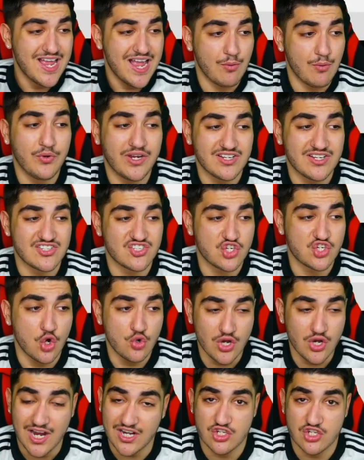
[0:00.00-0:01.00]
and I can show
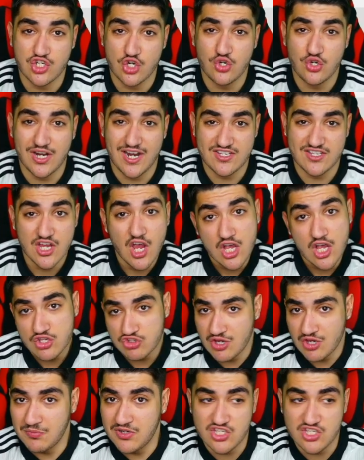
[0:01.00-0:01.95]
you guys some